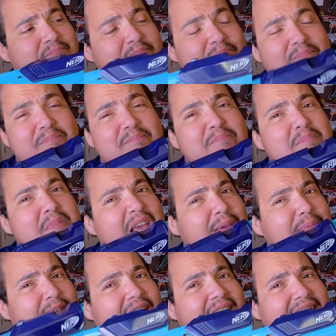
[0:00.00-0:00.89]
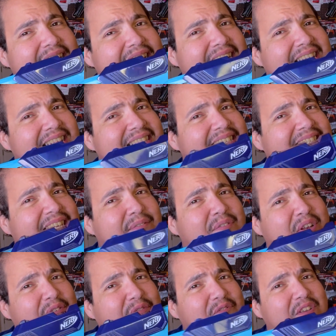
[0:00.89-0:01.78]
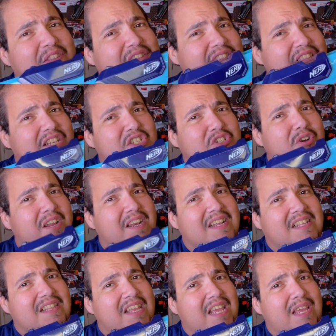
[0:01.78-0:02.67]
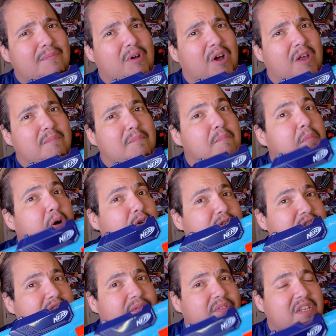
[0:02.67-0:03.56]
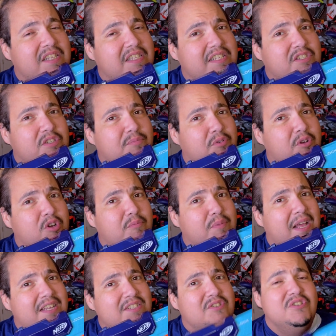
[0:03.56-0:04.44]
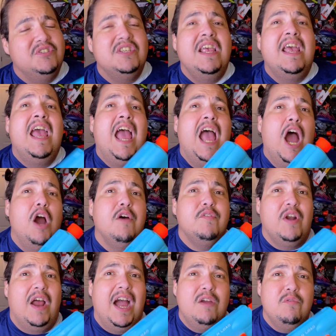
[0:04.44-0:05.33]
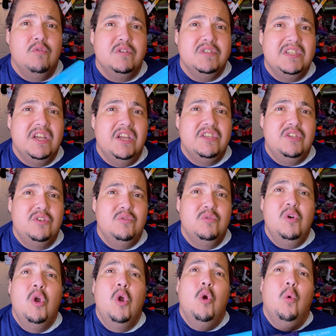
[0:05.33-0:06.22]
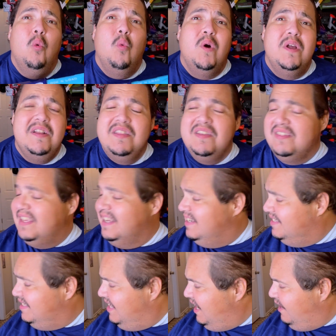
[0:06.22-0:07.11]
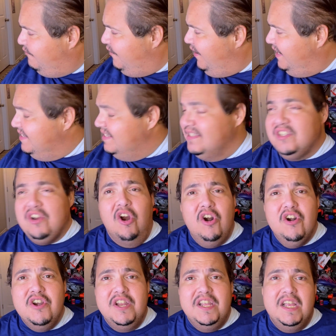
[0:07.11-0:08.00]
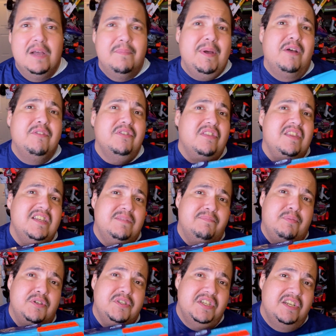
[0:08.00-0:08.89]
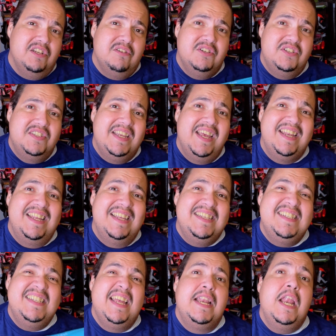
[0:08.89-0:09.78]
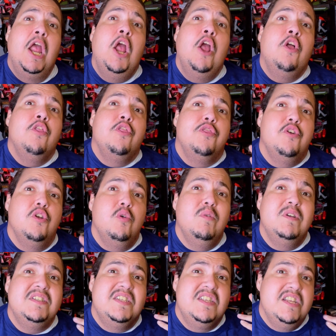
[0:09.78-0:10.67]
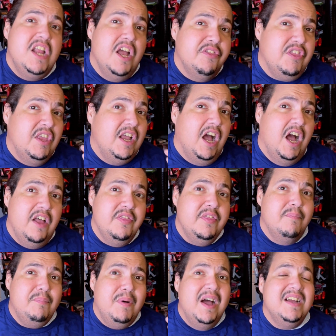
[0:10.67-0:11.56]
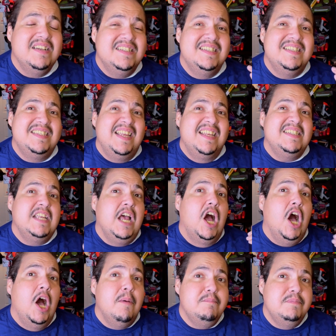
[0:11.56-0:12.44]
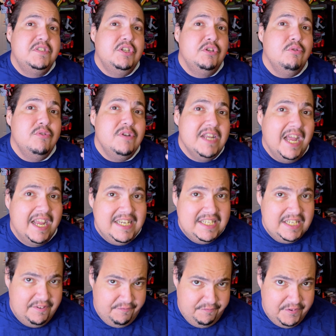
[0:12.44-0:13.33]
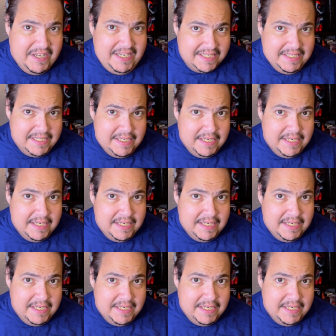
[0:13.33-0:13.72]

maybe not going to get the 70 feet that they try to claim on most of the Elite 2.0 blasters. However, I will tell you, one of the things that I find disheartening about this particular set is that there was nothing on the box that says up to 90 feet.